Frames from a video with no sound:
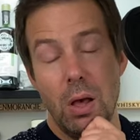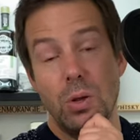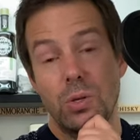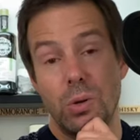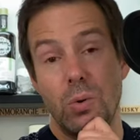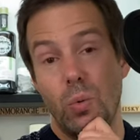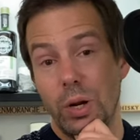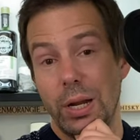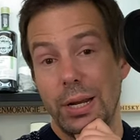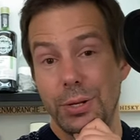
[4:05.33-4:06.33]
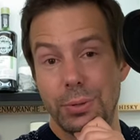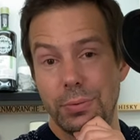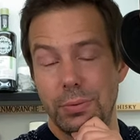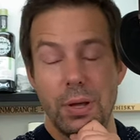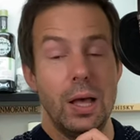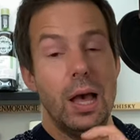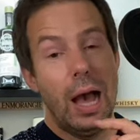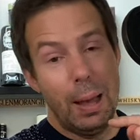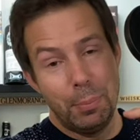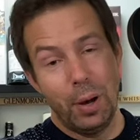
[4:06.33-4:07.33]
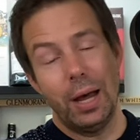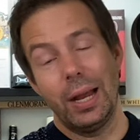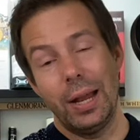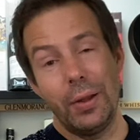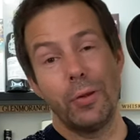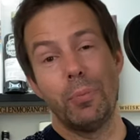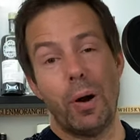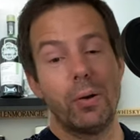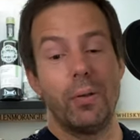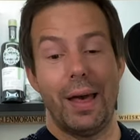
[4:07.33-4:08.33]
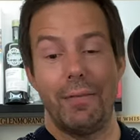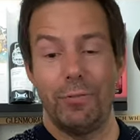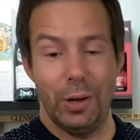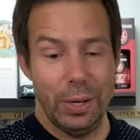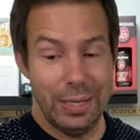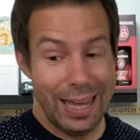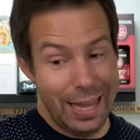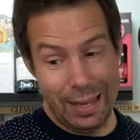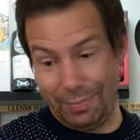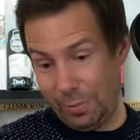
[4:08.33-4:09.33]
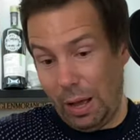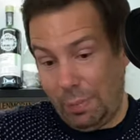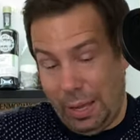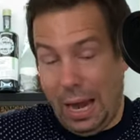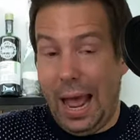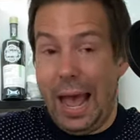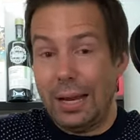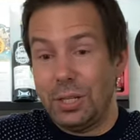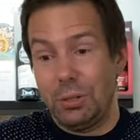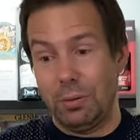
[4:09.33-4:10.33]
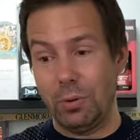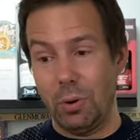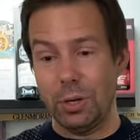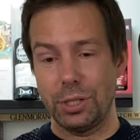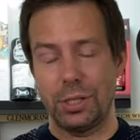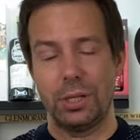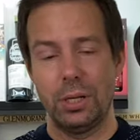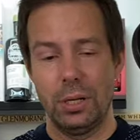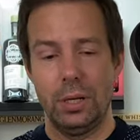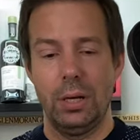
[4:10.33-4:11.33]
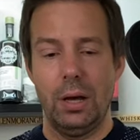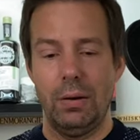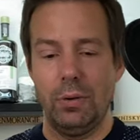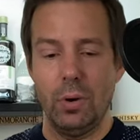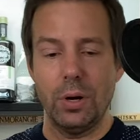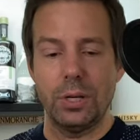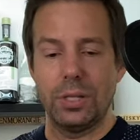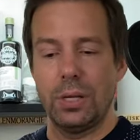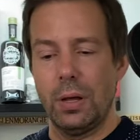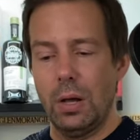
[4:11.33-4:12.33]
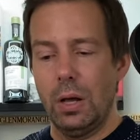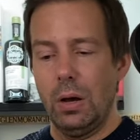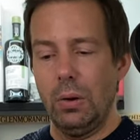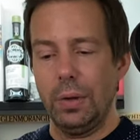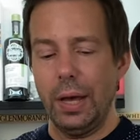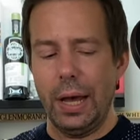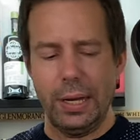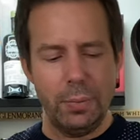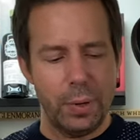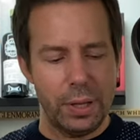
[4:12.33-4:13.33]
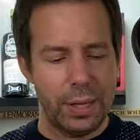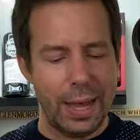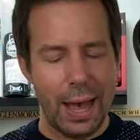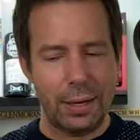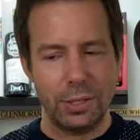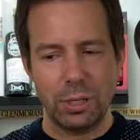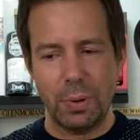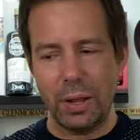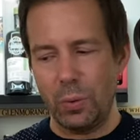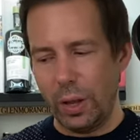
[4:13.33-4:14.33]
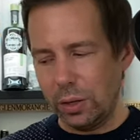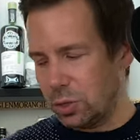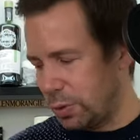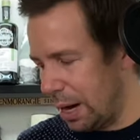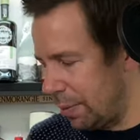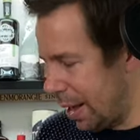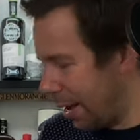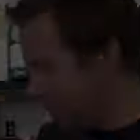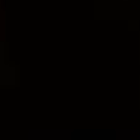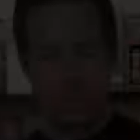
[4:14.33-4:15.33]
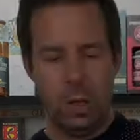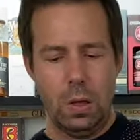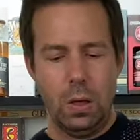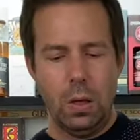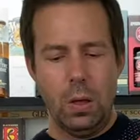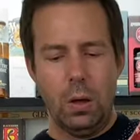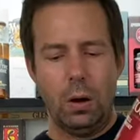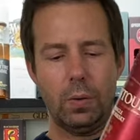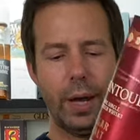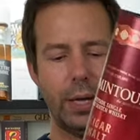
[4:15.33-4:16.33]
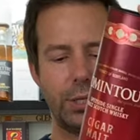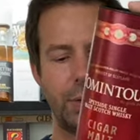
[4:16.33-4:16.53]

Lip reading: So what did I do? I bought another bottle that very day. I mean, I had to, of course. Of course. Okay, I didn't bring the canister, by the way. I'll just grab that. All right, so